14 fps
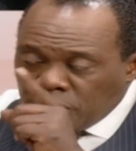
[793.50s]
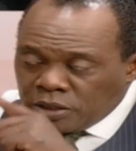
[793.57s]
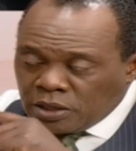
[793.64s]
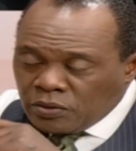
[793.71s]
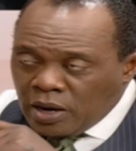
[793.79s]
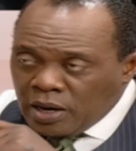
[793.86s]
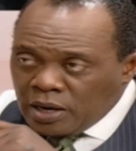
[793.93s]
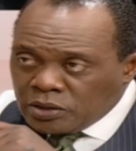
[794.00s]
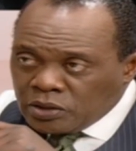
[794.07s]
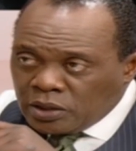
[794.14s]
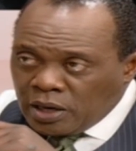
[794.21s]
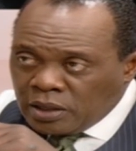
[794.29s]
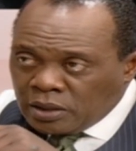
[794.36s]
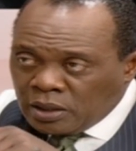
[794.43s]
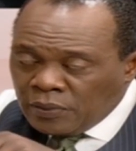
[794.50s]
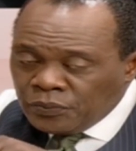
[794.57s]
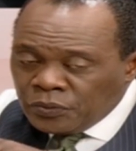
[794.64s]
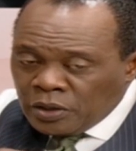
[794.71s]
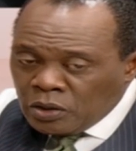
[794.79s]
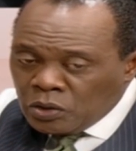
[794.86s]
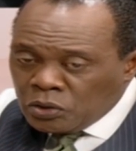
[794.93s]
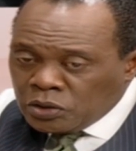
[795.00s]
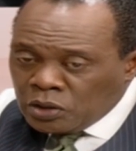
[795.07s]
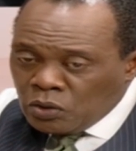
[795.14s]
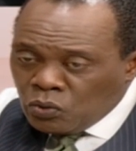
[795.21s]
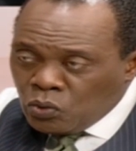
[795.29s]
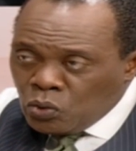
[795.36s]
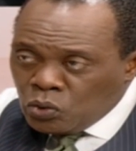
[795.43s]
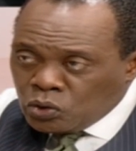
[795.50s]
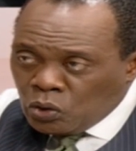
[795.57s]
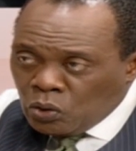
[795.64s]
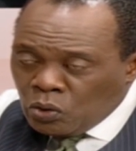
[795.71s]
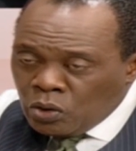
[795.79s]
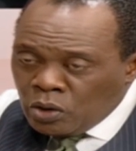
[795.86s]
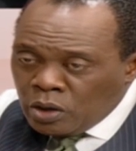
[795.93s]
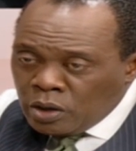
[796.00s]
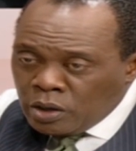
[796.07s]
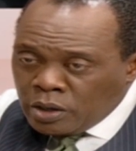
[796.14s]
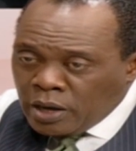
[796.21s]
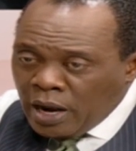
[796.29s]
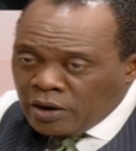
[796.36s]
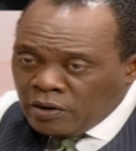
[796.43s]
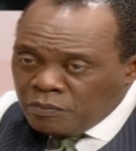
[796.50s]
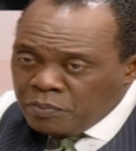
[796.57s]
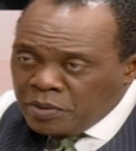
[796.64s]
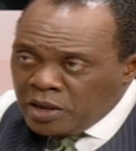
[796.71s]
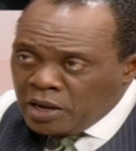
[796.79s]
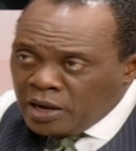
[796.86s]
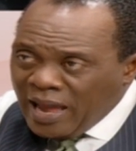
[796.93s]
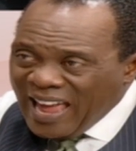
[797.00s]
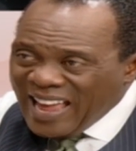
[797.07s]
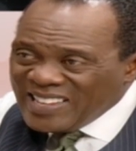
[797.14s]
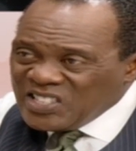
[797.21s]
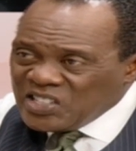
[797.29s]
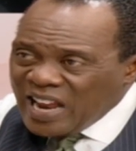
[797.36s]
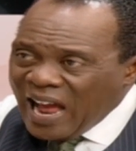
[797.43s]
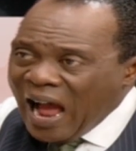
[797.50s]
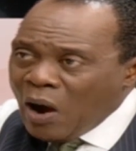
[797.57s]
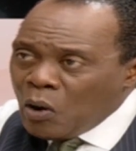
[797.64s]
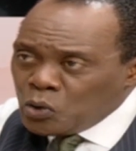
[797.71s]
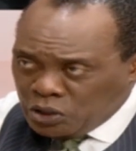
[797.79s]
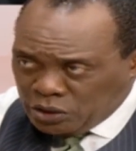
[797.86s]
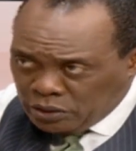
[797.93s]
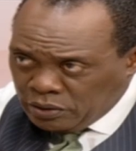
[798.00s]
and Raila together, you see Ruto kind of being edged out.